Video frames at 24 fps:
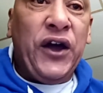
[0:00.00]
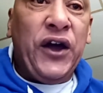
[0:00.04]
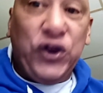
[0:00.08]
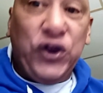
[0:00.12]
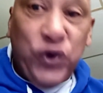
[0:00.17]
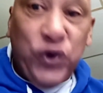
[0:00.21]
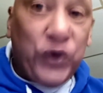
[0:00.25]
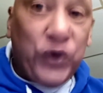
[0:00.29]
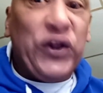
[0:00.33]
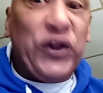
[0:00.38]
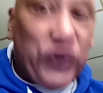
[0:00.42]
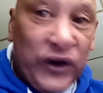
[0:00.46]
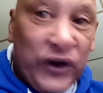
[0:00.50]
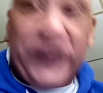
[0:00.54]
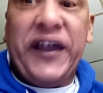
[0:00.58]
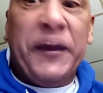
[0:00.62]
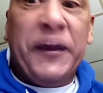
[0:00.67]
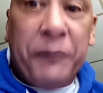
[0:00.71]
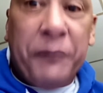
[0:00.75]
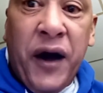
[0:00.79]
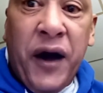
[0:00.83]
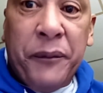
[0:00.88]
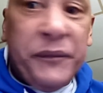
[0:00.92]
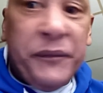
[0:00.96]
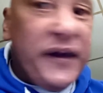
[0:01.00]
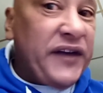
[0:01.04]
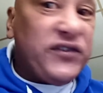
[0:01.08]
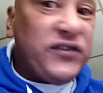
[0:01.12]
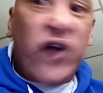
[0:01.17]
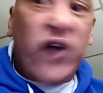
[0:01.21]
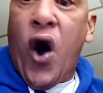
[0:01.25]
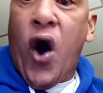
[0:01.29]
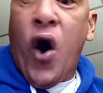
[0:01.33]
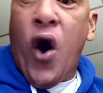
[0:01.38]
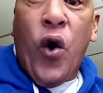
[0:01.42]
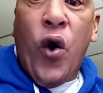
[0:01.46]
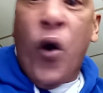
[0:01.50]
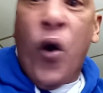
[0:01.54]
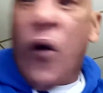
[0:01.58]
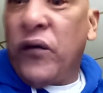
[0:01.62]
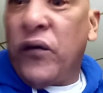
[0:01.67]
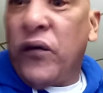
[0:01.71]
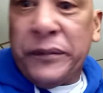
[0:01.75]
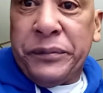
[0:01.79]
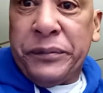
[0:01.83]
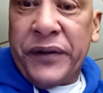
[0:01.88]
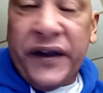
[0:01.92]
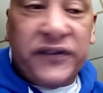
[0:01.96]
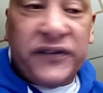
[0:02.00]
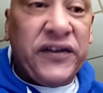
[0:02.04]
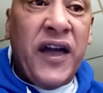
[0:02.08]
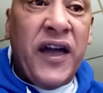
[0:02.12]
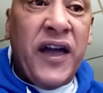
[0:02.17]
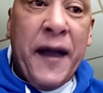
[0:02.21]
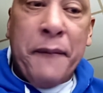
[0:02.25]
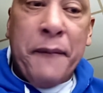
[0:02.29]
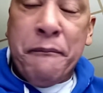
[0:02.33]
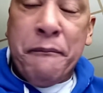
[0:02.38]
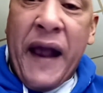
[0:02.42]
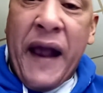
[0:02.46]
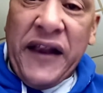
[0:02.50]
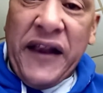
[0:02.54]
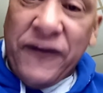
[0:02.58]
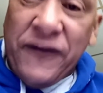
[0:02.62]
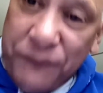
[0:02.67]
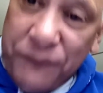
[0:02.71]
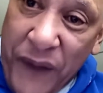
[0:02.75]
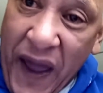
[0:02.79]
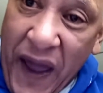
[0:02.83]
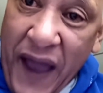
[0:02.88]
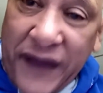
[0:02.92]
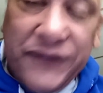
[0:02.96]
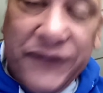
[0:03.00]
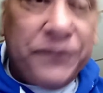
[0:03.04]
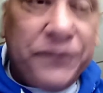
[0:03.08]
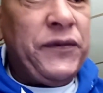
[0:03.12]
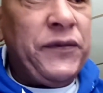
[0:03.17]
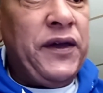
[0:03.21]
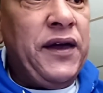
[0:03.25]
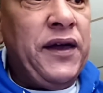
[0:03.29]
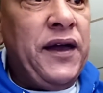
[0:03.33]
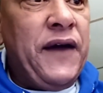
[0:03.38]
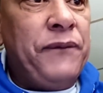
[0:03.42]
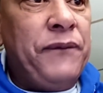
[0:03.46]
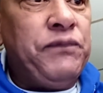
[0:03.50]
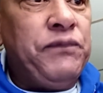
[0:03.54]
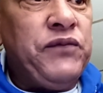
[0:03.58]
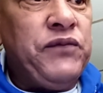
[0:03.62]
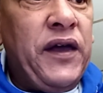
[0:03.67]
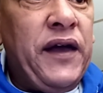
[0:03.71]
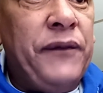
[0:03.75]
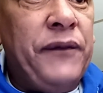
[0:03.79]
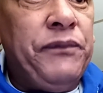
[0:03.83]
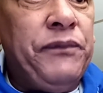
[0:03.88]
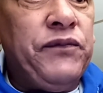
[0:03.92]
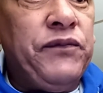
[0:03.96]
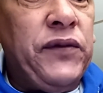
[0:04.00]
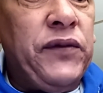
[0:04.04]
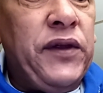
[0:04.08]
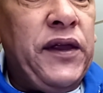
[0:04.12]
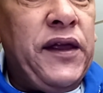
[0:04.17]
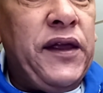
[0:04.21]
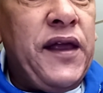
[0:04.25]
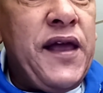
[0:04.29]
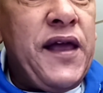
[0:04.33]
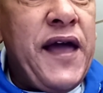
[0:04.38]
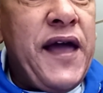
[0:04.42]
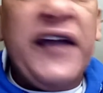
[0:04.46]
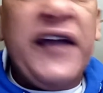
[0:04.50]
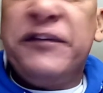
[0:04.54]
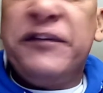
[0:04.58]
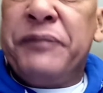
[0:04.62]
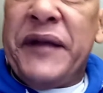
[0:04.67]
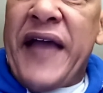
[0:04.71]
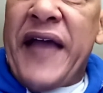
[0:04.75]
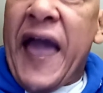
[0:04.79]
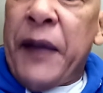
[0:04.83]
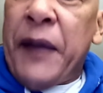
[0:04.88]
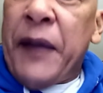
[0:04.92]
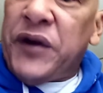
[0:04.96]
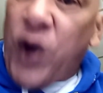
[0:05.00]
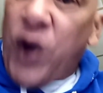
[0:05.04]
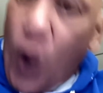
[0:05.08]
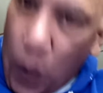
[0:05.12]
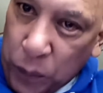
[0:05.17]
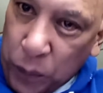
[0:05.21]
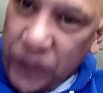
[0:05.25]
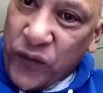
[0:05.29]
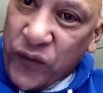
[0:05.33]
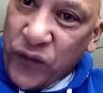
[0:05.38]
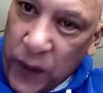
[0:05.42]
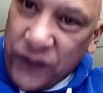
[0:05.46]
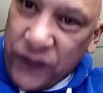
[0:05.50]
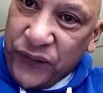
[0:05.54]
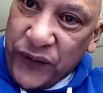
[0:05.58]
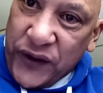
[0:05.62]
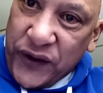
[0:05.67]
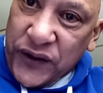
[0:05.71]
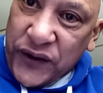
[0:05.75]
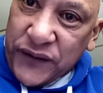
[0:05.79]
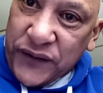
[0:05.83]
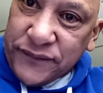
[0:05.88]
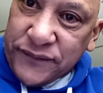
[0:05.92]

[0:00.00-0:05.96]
You can look him up. He's all over the place. Matter of fact, he's been hanging with Oprah Winfrey.